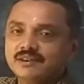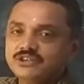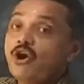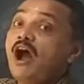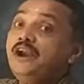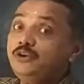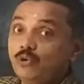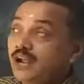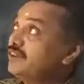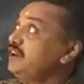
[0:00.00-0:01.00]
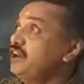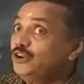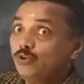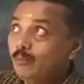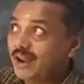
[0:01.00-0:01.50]
joined together into a
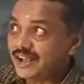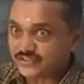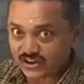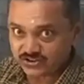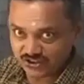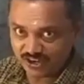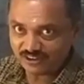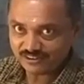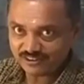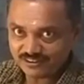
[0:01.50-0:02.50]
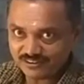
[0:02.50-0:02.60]
tube-like structure.